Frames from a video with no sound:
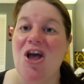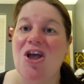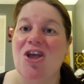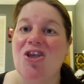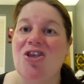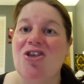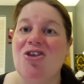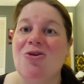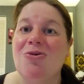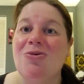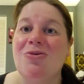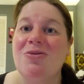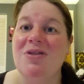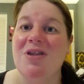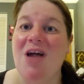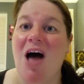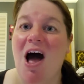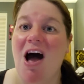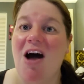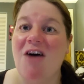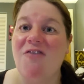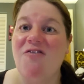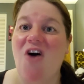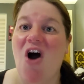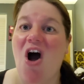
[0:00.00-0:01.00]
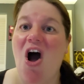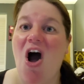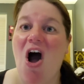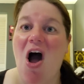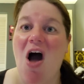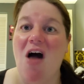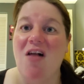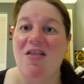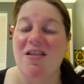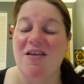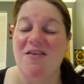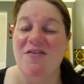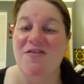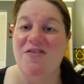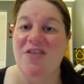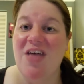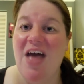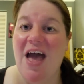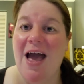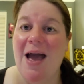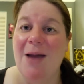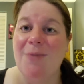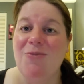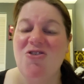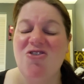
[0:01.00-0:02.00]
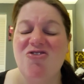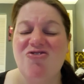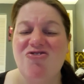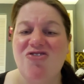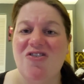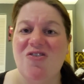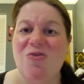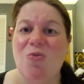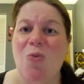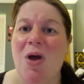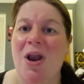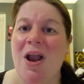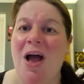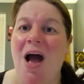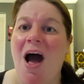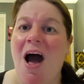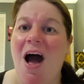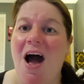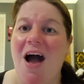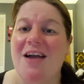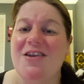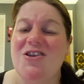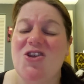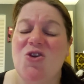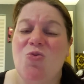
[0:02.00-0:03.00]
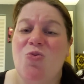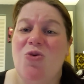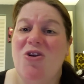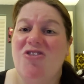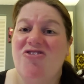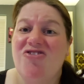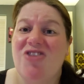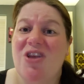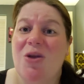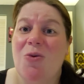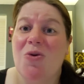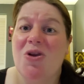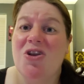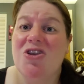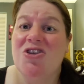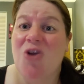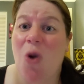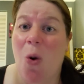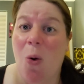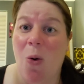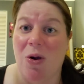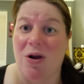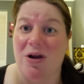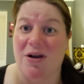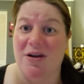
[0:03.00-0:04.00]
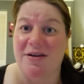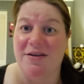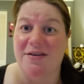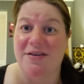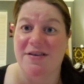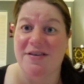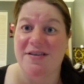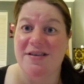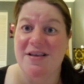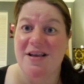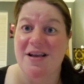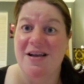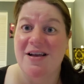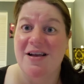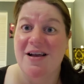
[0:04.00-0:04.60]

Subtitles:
You love all of them. You just want to, you wish they were yours.